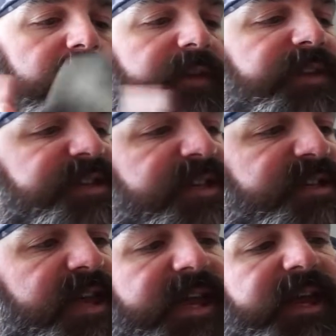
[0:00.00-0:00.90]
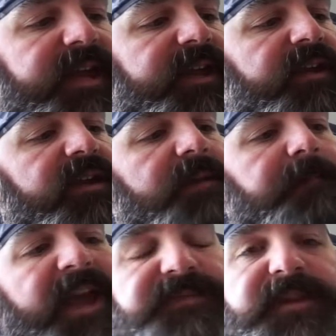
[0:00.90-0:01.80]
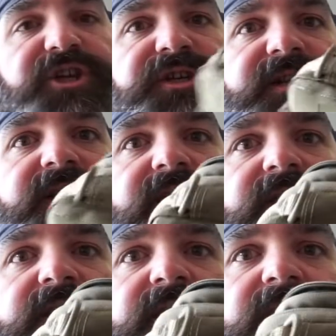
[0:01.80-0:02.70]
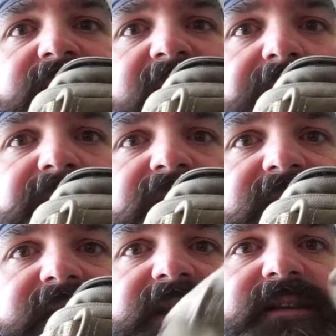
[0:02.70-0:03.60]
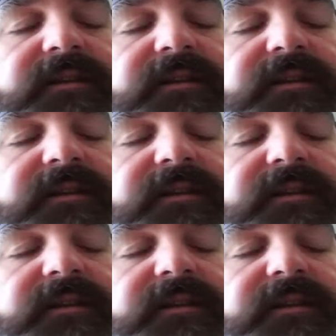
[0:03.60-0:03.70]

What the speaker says: and this is a Maxpedition cap kit.